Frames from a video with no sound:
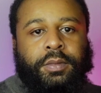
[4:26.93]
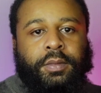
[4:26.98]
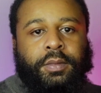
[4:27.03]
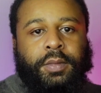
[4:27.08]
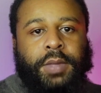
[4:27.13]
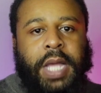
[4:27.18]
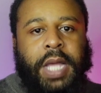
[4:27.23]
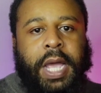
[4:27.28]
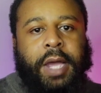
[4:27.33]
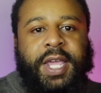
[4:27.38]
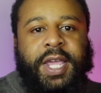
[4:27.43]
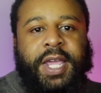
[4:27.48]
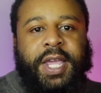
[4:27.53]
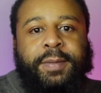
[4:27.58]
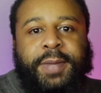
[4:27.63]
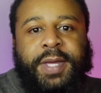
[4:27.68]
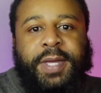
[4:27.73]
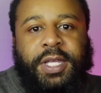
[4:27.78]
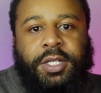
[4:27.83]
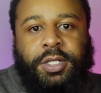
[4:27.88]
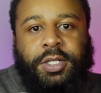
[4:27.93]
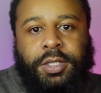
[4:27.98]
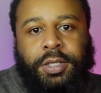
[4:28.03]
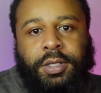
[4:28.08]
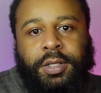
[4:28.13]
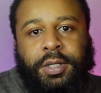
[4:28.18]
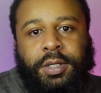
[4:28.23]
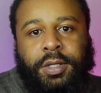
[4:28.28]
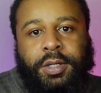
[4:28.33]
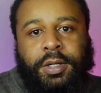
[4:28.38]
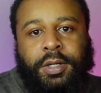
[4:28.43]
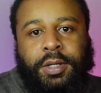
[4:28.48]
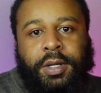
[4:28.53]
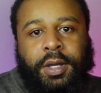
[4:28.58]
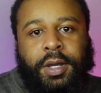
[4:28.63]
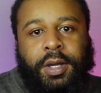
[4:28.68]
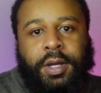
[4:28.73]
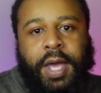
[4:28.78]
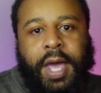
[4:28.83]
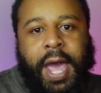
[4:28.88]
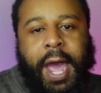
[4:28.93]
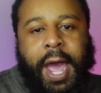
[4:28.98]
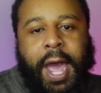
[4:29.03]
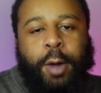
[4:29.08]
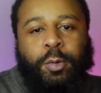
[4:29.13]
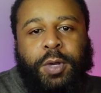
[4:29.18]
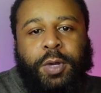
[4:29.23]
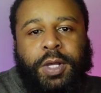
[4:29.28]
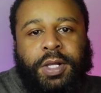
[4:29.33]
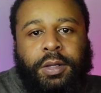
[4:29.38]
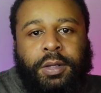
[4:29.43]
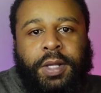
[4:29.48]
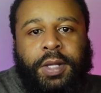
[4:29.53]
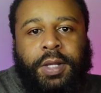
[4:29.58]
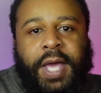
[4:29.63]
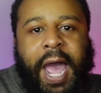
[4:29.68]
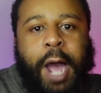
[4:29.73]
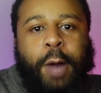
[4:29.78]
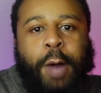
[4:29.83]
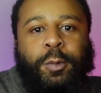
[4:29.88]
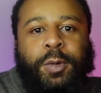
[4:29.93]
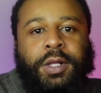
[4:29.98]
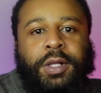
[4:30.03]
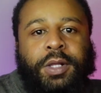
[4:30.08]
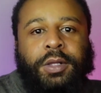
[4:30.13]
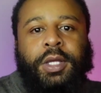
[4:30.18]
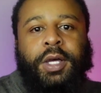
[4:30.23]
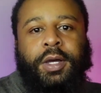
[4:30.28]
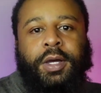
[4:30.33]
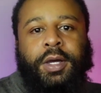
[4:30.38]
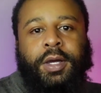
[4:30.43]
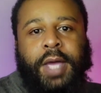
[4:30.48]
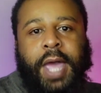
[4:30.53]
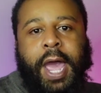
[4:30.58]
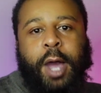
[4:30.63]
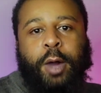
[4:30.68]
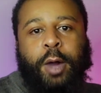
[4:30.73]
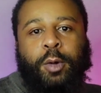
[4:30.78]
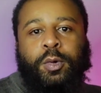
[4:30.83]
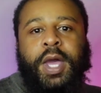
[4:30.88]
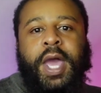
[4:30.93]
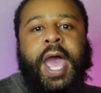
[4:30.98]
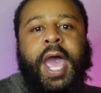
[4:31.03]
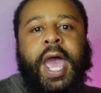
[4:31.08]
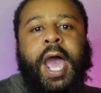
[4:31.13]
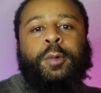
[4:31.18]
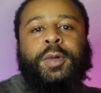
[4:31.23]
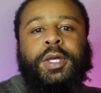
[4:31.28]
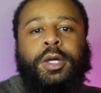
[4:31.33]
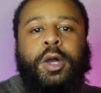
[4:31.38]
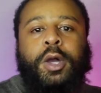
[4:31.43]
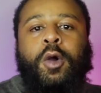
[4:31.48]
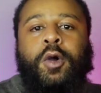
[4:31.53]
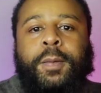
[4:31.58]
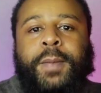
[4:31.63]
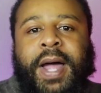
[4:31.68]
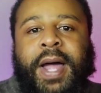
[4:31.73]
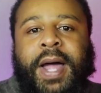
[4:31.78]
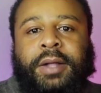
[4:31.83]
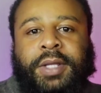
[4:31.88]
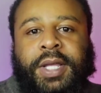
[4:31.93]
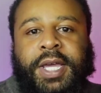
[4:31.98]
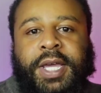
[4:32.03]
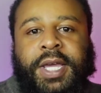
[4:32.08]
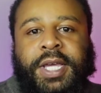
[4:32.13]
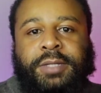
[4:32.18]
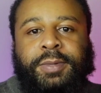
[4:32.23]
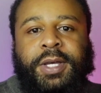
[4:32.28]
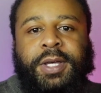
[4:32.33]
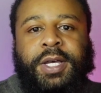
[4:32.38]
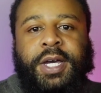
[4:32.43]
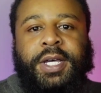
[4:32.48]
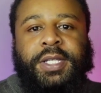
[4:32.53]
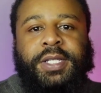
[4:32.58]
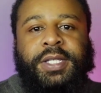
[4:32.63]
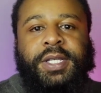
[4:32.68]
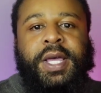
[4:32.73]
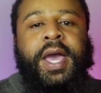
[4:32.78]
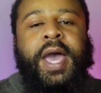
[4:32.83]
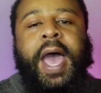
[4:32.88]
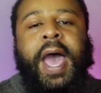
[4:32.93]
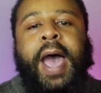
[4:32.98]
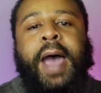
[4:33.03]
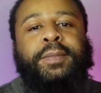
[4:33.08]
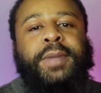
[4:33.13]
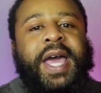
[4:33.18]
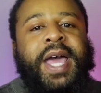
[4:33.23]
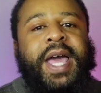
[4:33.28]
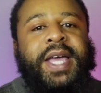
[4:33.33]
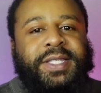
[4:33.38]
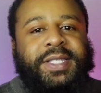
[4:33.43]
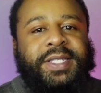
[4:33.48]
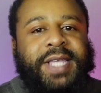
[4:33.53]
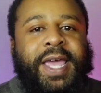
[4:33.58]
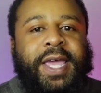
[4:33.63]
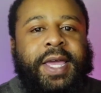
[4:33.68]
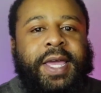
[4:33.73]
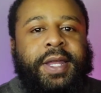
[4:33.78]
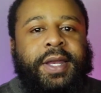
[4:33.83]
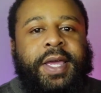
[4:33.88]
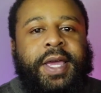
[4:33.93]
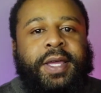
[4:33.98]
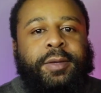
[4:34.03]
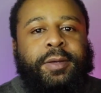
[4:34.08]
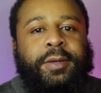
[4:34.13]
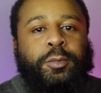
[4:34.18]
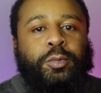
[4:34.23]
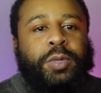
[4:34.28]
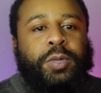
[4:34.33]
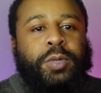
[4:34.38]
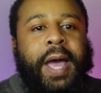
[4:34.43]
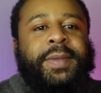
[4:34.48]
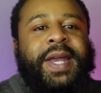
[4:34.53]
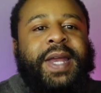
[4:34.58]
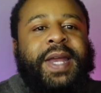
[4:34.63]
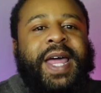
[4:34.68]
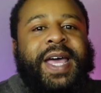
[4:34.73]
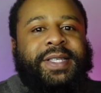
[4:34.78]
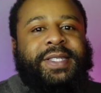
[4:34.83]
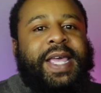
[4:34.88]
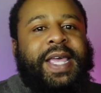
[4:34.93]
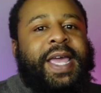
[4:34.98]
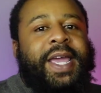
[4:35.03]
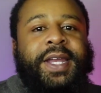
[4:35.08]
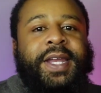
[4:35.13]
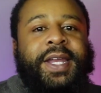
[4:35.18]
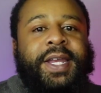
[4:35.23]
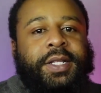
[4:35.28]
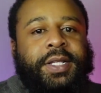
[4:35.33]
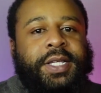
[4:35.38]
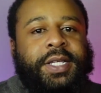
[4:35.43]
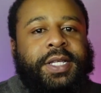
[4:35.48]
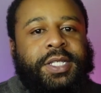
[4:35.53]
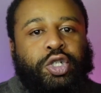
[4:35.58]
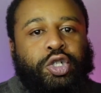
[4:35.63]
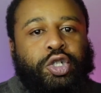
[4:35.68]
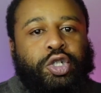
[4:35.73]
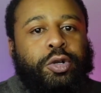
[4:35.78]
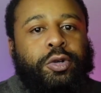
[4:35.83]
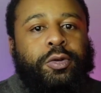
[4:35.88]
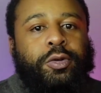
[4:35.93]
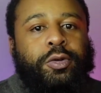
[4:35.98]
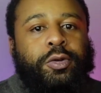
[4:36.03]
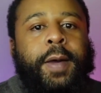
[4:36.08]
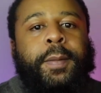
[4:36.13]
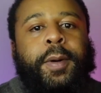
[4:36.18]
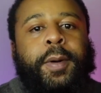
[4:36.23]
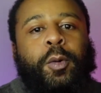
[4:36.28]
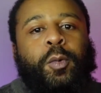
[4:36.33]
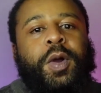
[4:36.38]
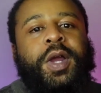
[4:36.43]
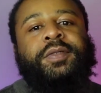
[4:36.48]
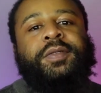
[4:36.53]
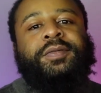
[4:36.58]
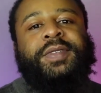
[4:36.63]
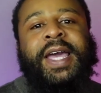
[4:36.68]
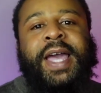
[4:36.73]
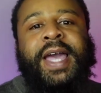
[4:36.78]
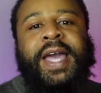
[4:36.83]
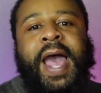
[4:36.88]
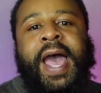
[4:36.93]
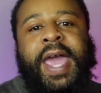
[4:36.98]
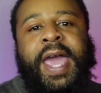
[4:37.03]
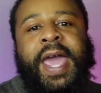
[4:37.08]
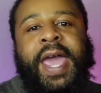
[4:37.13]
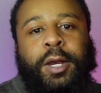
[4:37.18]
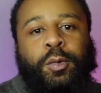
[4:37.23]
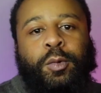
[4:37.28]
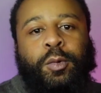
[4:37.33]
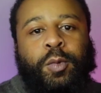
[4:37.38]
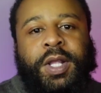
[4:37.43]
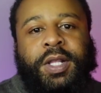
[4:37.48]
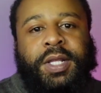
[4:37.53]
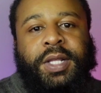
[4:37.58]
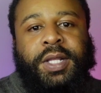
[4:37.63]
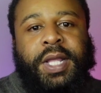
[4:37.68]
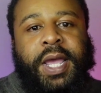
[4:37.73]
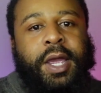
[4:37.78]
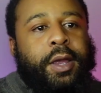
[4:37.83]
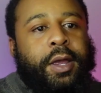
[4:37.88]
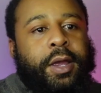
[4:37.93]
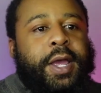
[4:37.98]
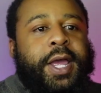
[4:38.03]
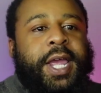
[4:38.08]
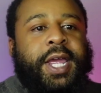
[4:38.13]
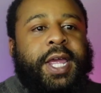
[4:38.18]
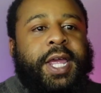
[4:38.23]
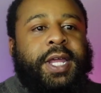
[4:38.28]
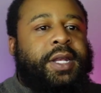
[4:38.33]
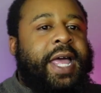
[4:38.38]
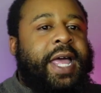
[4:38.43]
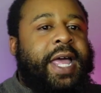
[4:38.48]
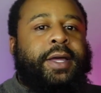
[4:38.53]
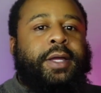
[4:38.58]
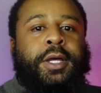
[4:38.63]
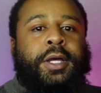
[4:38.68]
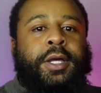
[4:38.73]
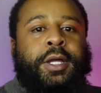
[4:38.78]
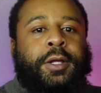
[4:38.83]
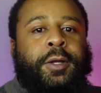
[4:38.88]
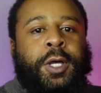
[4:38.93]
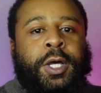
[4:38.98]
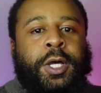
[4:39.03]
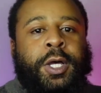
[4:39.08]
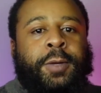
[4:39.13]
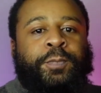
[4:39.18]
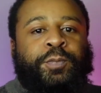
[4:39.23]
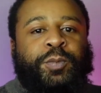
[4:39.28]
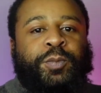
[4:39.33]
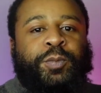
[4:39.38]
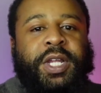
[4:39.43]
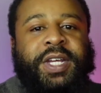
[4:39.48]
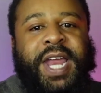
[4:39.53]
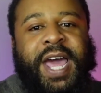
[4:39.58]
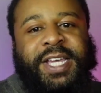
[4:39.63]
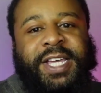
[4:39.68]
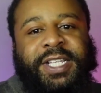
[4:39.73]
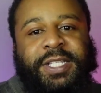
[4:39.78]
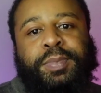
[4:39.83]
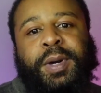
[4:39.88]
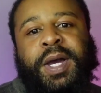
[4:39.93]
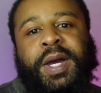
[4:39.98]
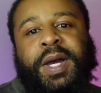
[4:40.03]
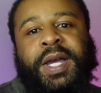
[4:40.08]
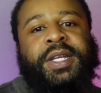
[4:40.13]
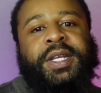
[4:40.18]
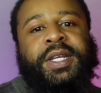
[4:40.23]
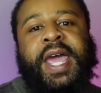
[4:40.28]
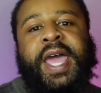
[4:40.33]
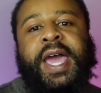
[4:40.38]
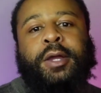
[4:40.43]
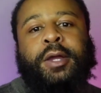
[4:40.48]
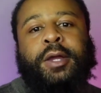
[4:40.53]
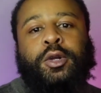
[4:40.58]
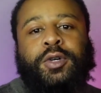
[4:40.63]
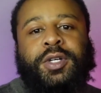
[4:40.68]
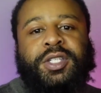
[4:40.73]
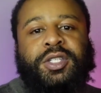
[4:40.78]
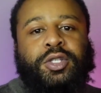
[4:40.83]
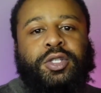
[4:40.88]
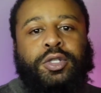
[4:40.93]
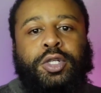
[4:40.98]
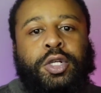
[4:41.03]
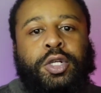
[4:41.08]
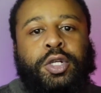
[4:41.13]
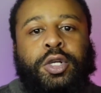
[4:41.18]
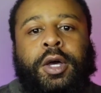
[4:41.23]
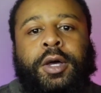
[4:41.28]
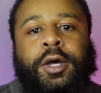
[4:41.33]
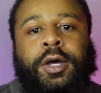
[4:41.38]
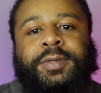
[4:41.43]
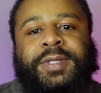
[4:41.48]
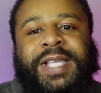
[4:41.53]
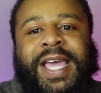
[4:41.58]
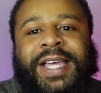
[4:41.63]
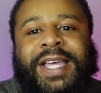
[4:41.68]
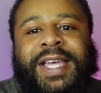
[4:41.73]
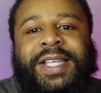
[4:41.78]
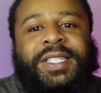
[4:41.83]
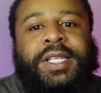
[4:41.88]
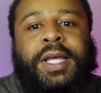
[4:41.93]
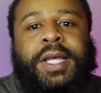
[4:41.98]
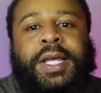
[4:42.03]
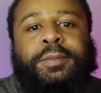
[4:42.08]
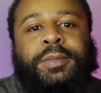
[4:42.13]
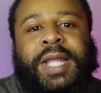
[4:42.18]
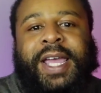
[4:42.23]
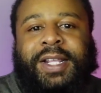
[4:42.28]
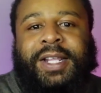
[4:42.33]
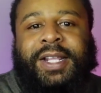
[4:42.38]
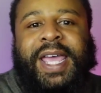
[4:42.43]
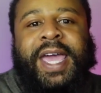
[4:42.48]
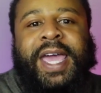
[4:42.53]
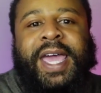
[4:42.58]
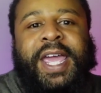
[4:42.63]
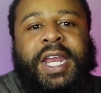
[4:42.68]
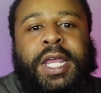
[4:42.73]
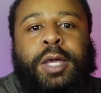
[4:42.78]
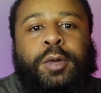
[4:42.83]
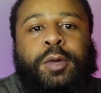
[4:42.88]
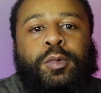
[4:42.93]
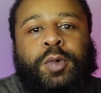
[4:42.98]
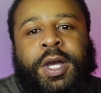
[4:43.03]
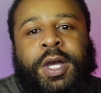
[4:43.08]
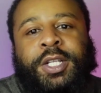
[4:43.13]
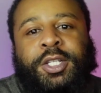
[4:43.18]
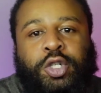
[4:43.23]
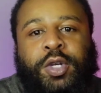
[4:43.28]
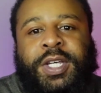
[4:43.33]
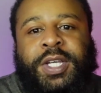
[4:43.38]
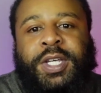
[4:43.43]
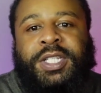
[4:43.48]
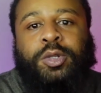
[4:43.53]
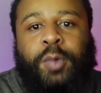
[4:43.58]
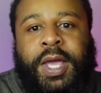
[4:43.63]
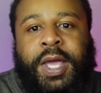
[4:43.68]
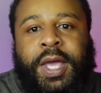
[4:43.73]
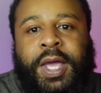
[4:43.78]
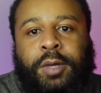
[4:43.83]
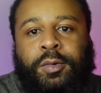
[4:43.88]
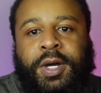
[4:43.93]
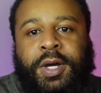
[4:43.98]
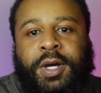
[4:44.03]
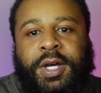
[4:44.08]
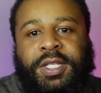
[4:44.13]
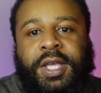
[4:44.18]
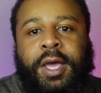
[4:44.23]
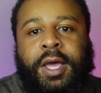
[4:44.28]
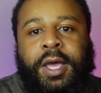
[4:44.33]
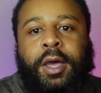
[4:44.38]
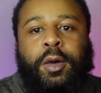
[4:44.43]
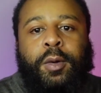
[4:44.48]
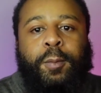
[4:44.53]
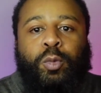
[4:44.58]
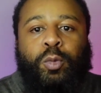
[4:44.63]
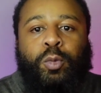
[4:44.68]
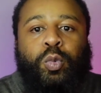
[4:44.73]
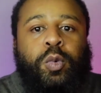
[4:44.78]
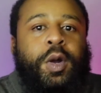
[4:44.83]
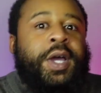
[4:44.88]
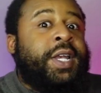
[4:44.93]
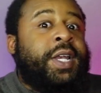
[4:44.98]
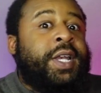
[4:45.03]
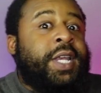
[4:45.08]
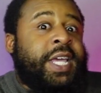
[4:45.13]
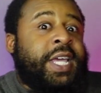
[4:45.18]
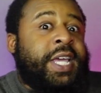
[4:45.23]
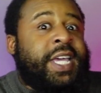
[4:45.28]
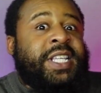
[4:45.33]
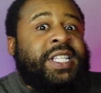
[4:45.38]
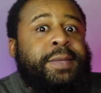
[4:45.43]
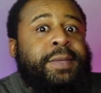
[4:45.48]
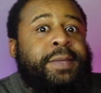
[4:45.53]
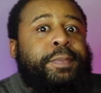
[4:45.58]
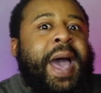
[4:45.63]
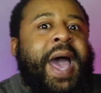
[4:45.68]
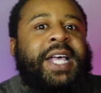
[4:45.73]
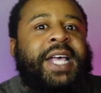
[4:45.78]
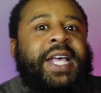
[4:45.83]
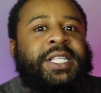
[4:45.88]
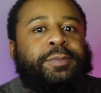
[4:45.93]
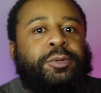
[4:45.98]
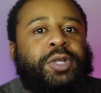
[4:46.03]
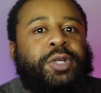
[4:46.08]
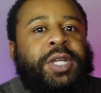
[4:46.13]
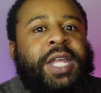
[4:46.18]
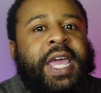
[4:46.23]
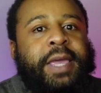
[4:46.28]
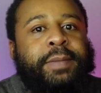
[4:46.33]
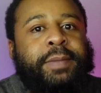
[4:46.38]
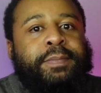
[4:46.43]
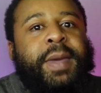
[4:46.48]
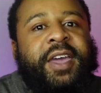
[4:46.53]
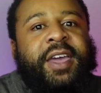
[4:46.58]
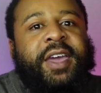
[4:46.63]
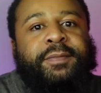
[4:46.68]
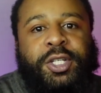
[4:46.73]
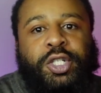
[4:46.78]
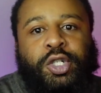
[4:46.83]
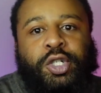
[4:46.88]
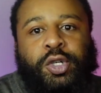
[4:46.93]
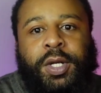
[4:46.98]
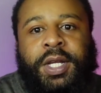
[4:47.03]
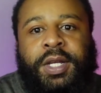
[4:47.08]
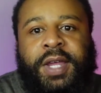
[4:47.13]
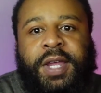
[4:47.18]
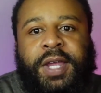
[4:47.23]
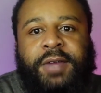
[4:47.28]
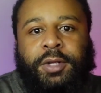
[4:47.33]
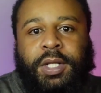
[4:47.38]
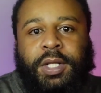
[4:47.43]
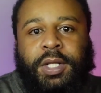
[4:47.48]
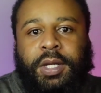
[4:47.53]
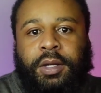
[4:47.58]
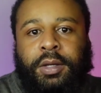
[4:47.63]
Our image, how we look, how we go about things. Because I'm not saying that this is true, but what if that guy had went there in like a nice button down, or you know what I'm saying, something like that, and he wasn't dressed the way he was? Is it possible that he may have been treated differently?